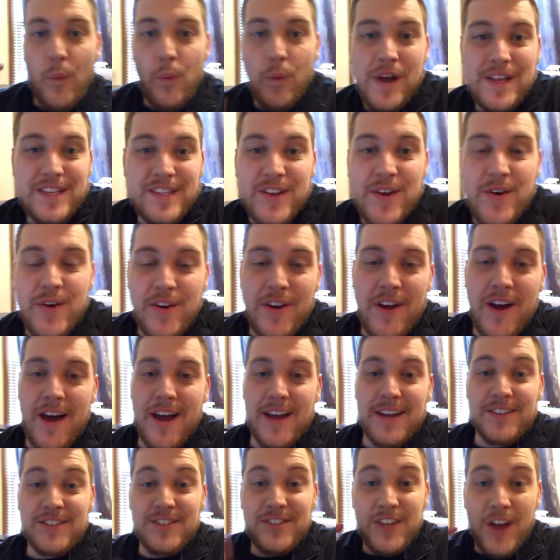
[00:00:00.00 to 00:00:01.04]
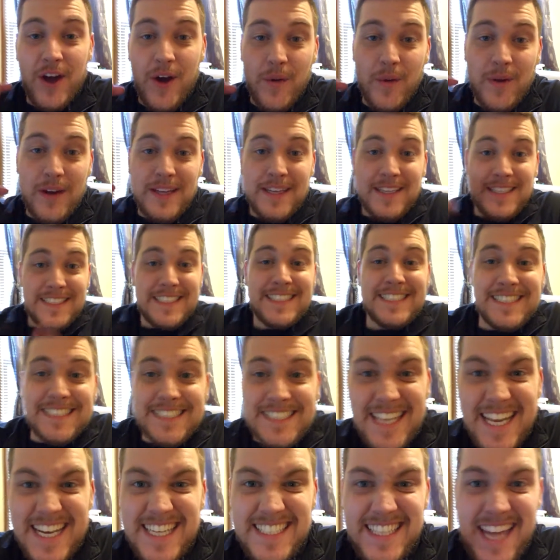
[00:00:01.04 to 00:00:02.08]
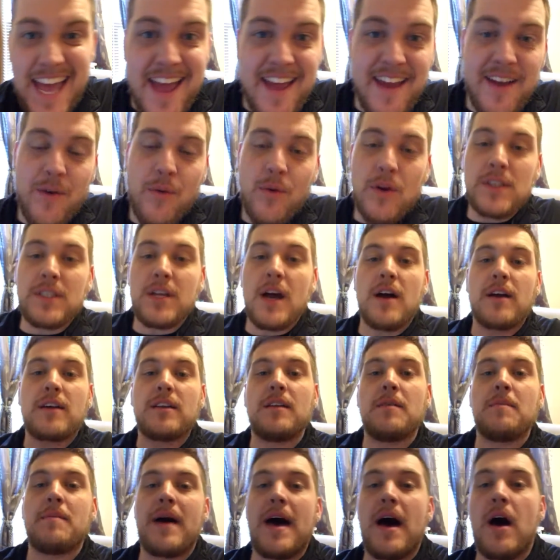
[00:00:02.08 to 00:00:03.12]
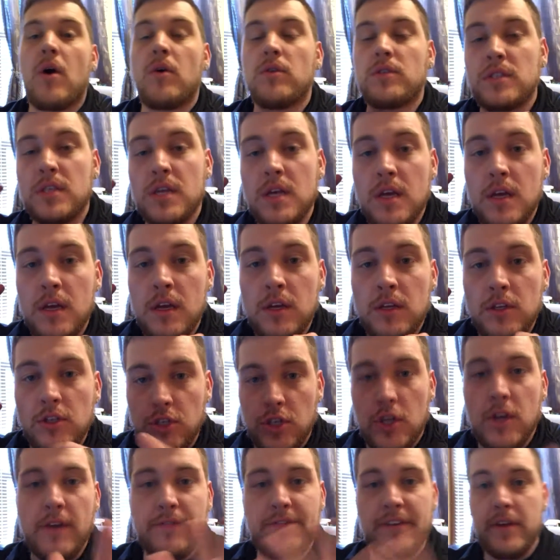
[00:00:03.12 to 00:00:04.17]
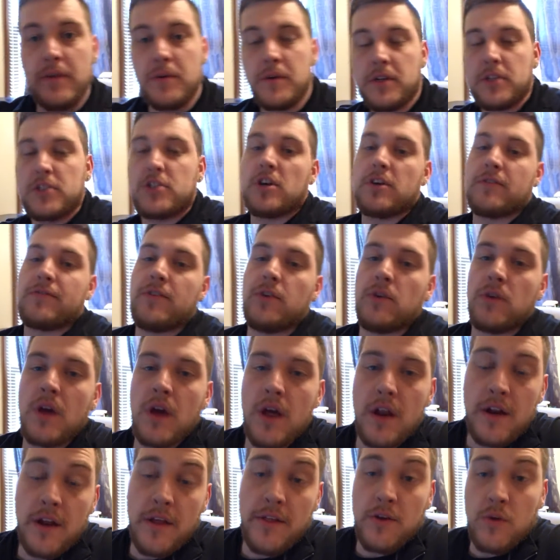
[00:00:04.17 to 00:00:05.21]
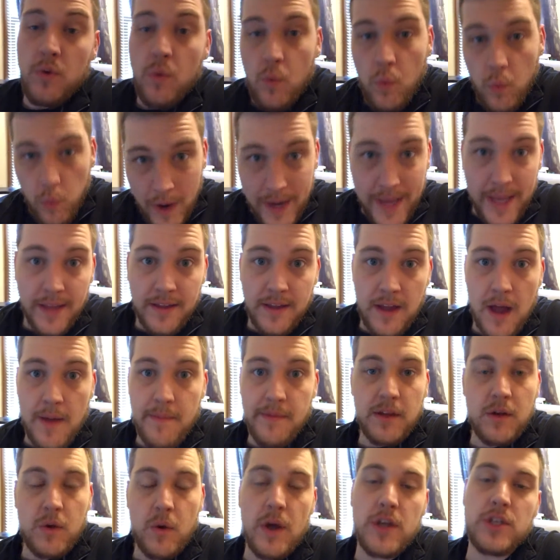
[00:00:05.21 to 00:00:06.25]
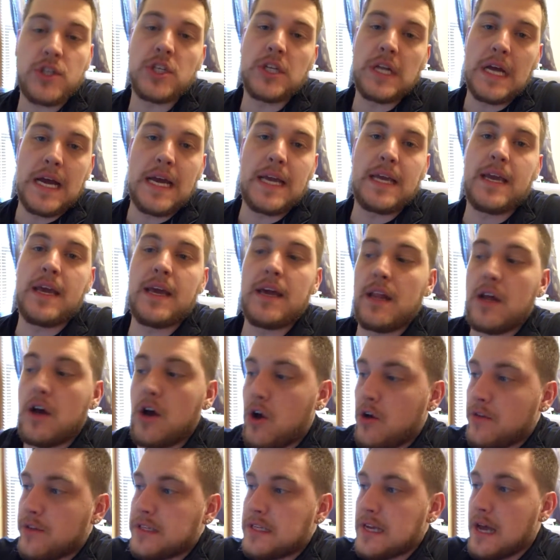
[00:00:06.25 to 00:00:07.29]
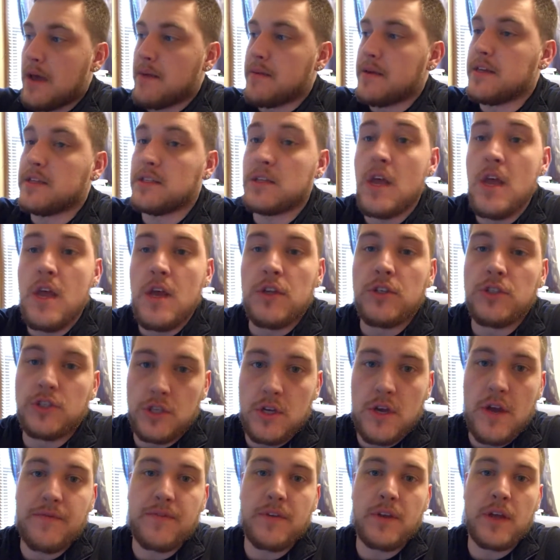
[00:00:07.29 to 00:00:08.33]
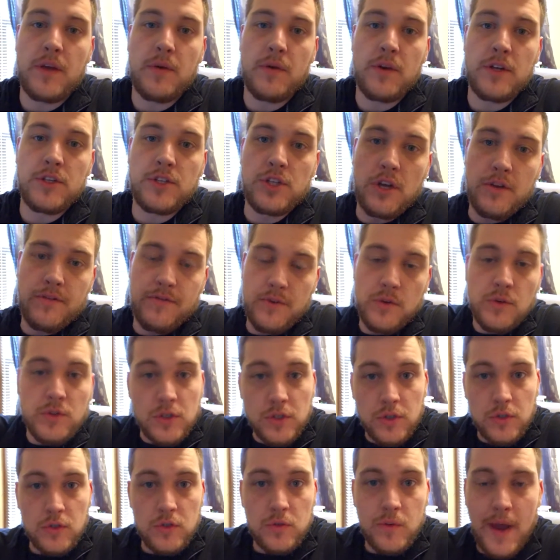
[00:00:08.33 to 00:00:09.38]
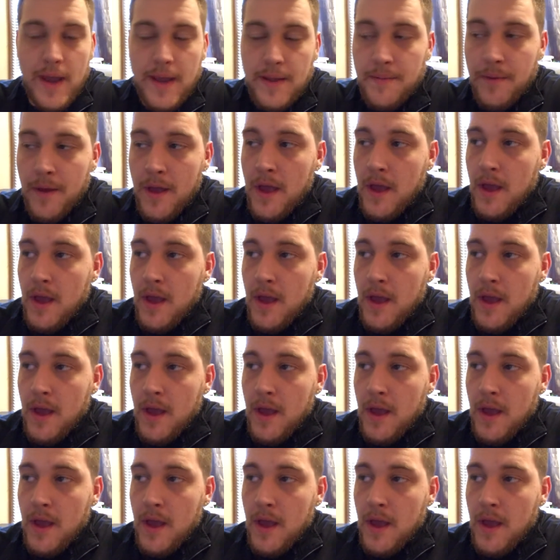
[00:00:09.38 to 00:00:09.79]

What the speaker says: What's going on? So, today we're talking about, do you have to get rid of junk food? Another wicked common question I get all the time is, do you have to get rid of junk food to lose weight?